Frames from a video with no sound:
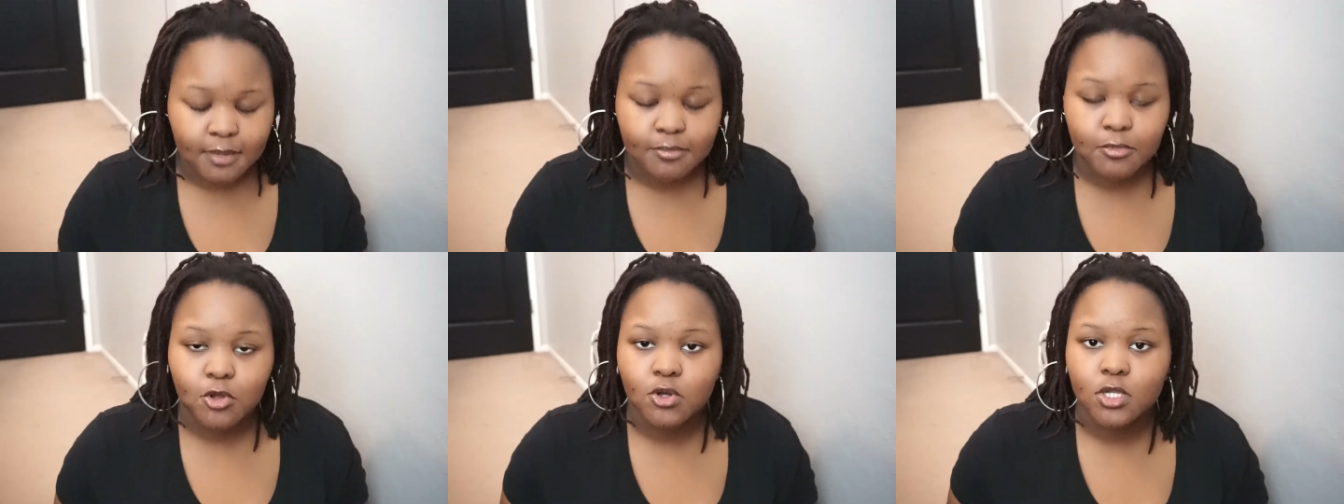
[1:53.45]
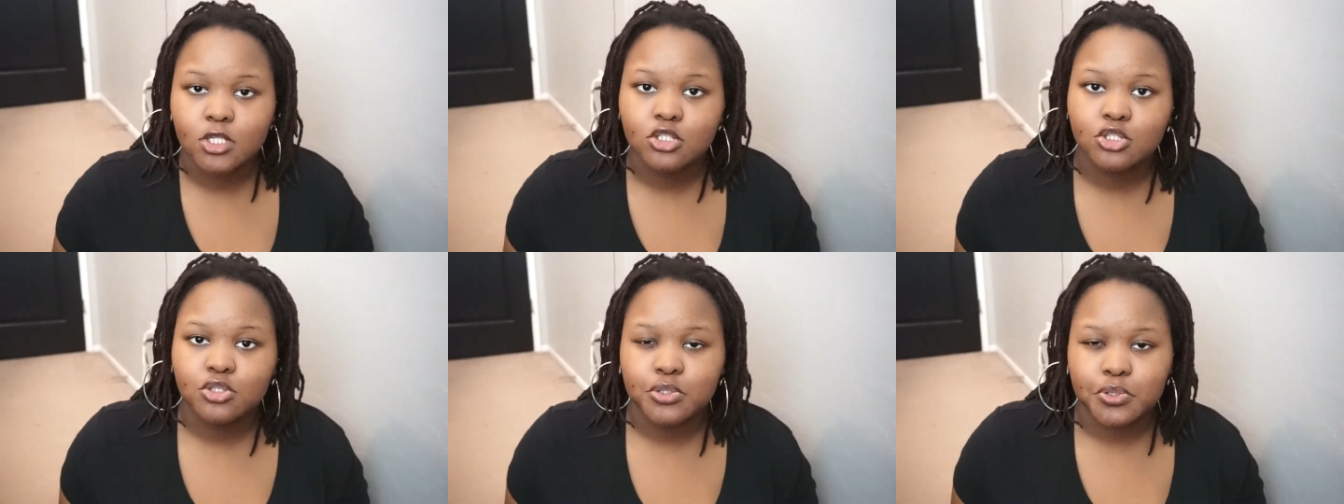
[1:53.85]
so I'm
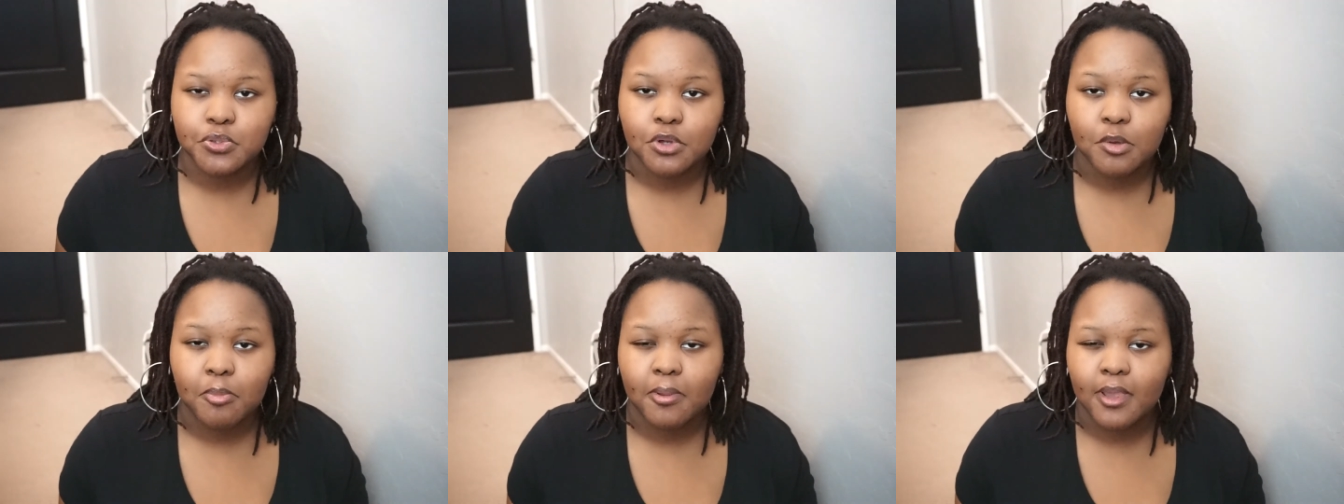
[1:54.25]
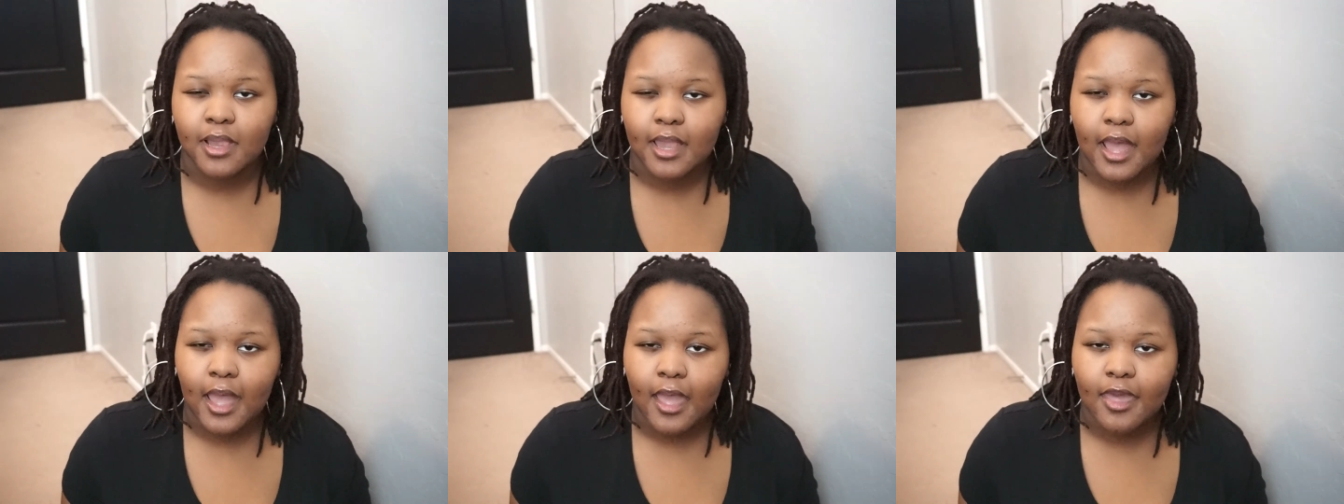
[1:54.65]
going to
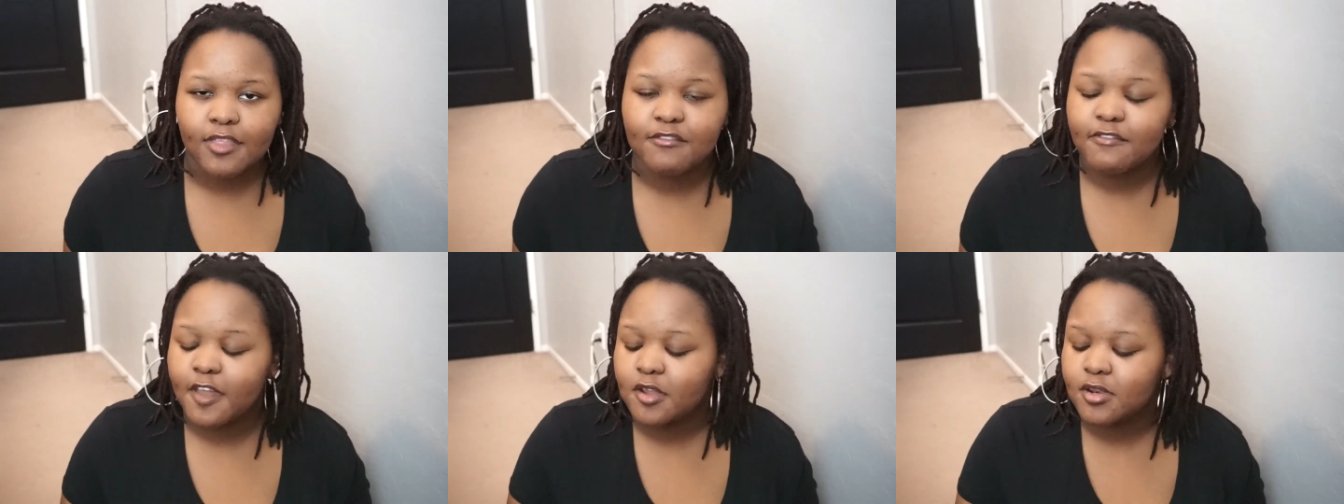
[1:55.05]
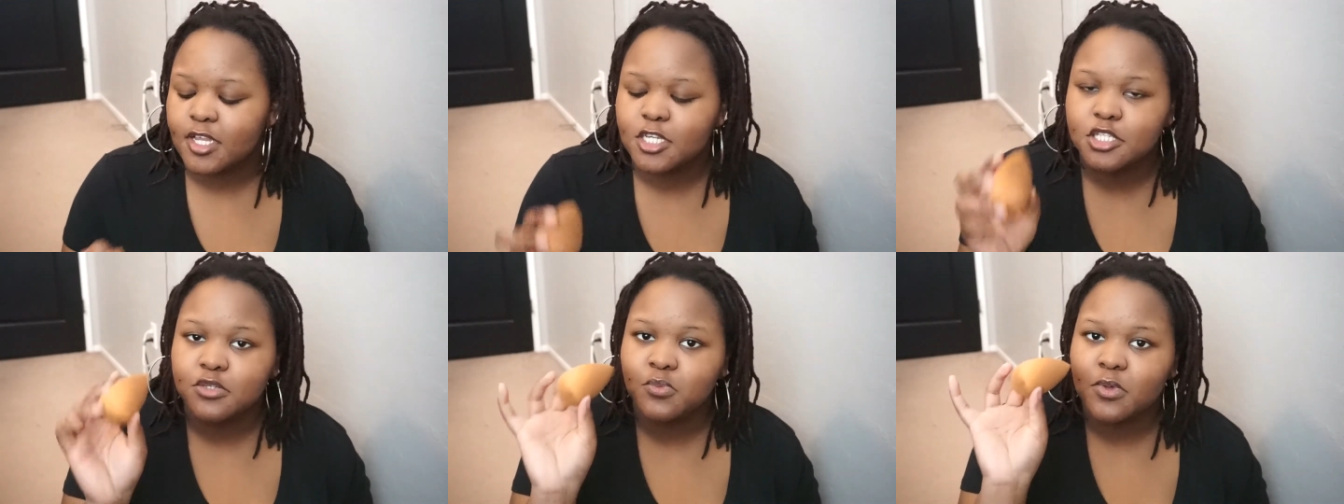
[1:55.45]
apply the
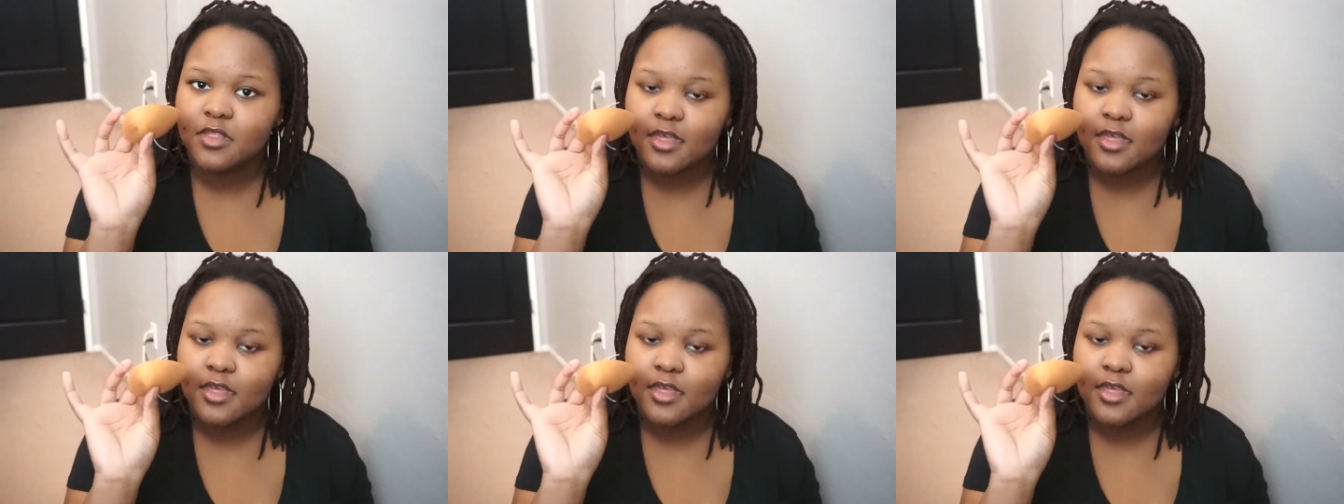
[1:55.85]
foundation